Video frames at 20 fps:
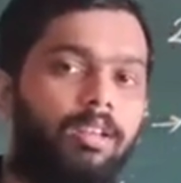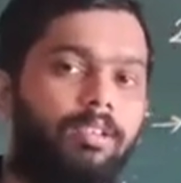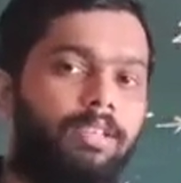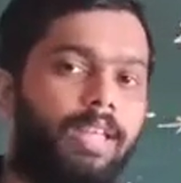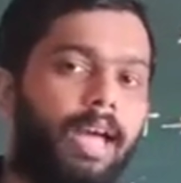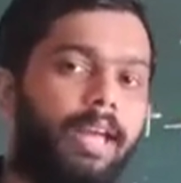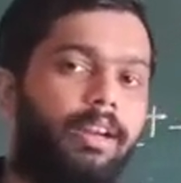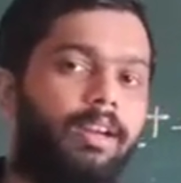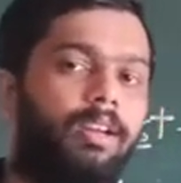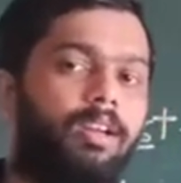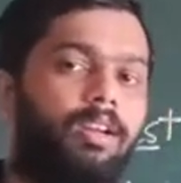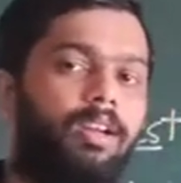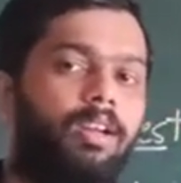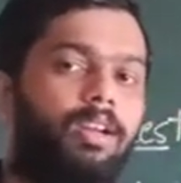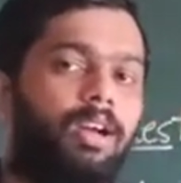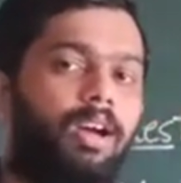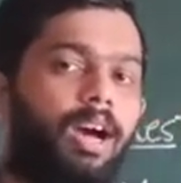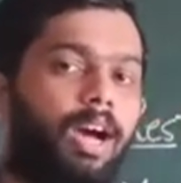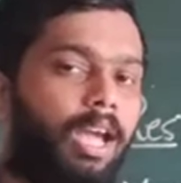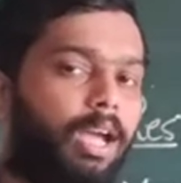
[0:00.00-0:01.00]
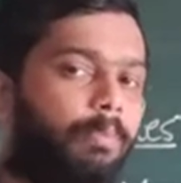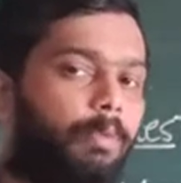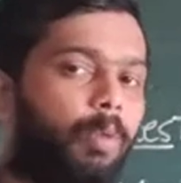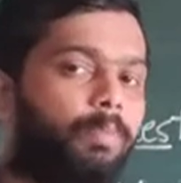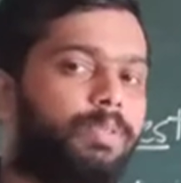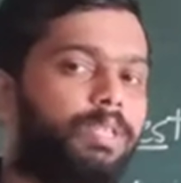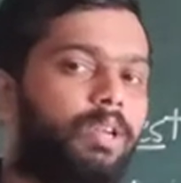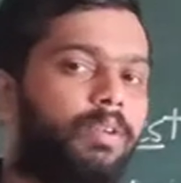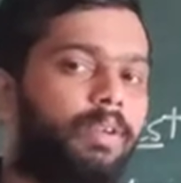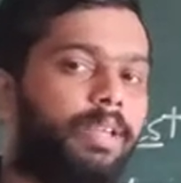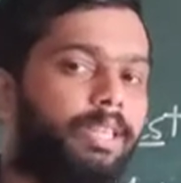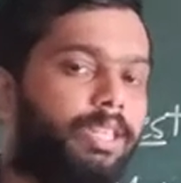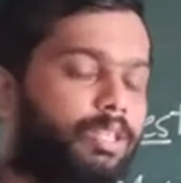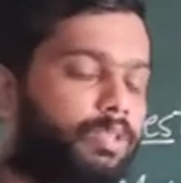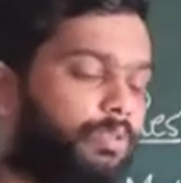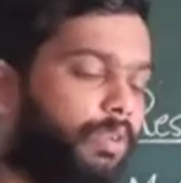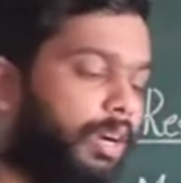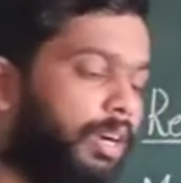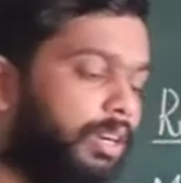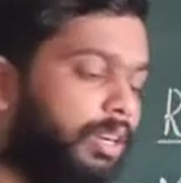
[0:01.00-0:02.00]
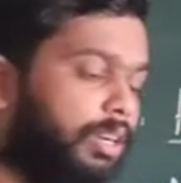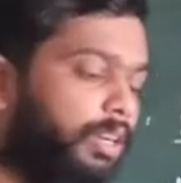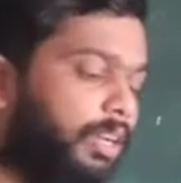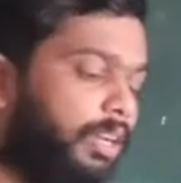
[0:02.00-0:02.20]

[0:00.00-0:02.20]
Then I am observing this one.